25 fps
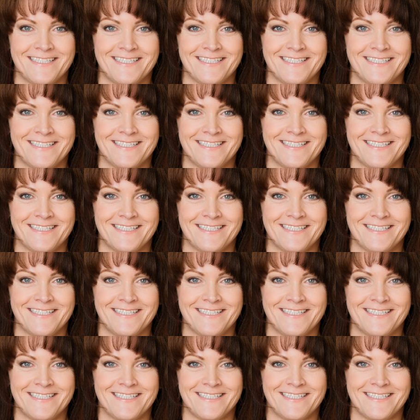
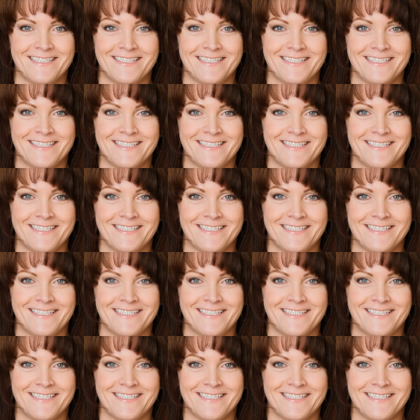
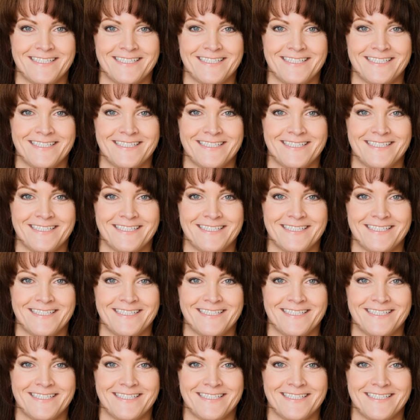
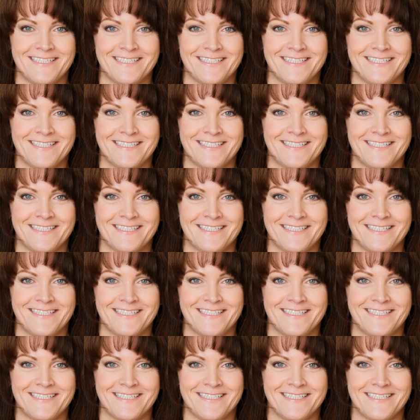[no speech]